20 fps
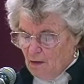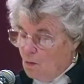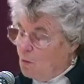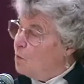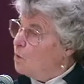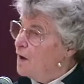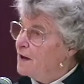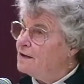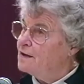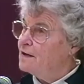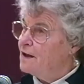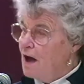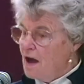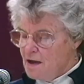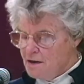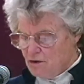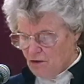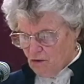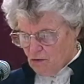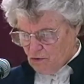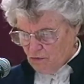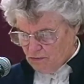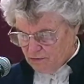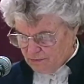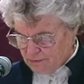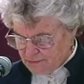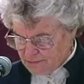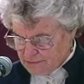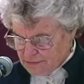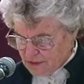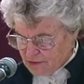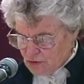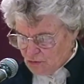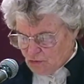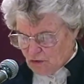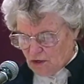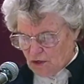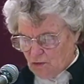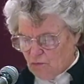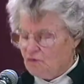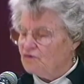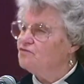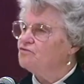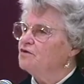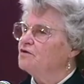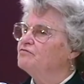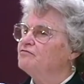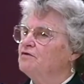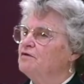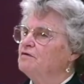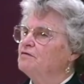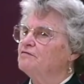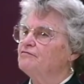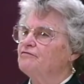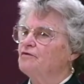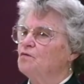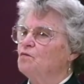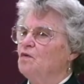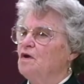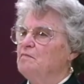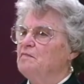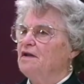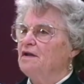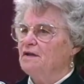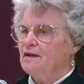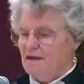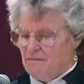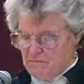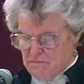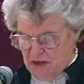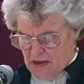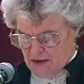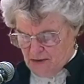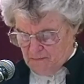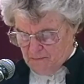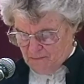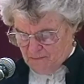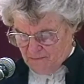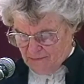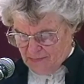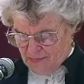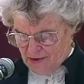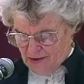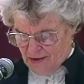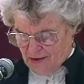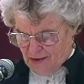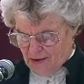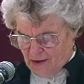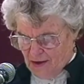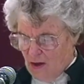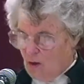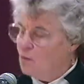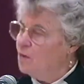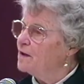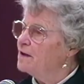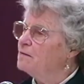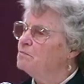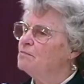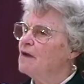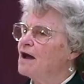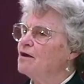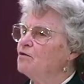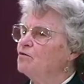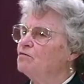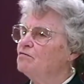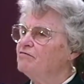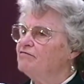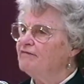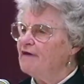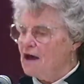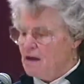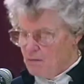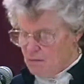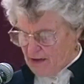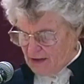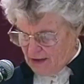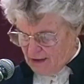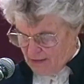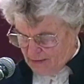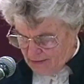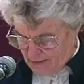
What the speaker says: When did I know that the world was different for women and men? Well, in my own family.